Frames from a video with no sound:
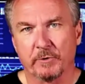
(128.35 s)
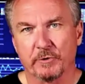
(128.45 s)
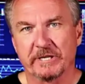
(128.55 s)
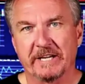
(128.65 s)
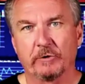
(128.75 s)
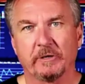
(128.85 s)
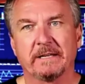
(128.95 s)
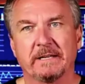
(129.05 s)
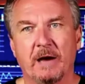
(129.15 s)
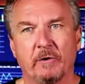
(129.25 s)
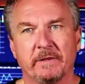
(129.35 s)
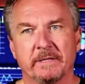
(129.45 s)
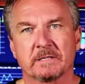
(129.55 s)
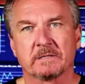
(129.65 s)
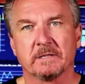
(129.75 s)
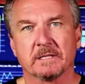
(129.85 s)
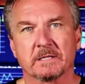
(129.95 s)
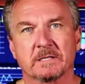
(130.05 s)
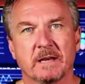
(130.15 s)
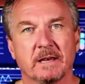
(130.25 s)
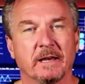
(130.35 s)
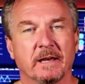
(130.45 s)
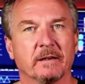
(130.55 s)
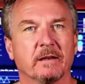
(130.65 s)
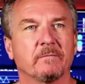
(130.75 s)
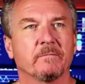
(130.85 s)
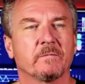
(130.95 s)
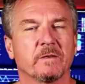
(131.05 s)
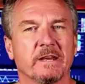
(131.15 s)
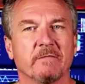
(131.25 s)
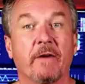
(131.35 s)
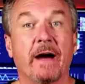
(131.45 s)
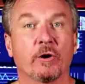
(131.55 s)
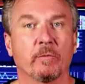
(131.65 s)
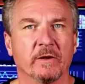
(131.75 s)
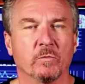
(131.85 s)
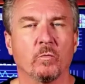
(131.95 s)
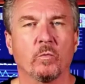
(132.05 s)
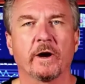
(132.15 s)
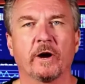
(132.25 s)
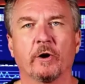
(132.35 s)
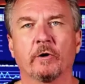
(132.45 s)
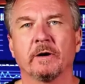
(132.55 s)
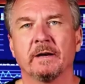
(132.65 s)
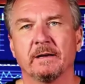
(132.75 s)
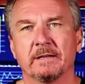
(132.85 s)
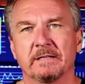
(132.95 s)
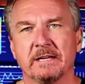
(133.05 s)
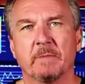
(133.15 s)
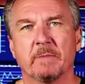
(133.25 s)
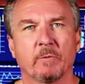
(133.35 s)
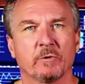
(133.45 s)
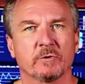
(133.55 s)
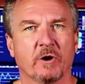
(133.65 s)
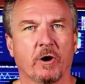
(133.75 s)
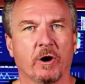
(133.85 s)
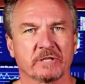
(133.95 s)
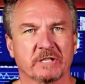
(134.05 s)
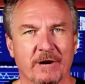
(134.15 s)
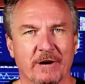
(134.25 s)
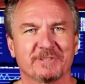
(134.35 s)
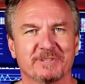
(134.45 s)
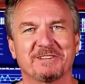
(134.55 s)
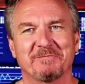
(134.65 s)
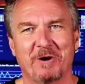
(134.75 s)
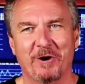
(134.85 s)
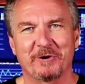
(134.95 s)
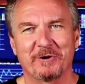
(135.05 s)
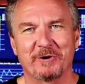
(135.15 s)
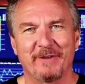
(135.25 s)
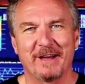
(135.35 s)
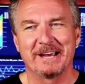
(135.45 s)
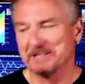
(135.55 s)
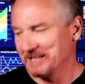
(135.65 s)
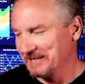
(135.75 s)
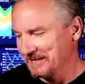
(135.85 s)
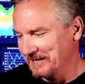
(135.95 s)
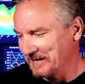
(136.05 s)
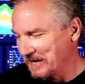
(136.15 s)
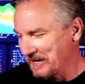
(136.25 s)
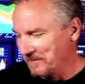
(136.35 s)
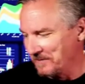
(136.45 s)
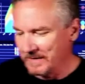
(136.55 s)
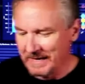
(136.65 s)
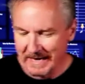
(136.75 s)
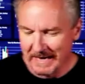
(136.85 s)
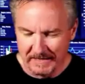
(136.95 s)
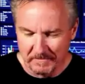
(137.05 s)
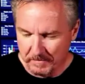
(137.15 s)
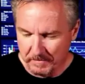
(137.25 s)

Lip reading: Particularly now in this environment where team members are scarce, hard to find, and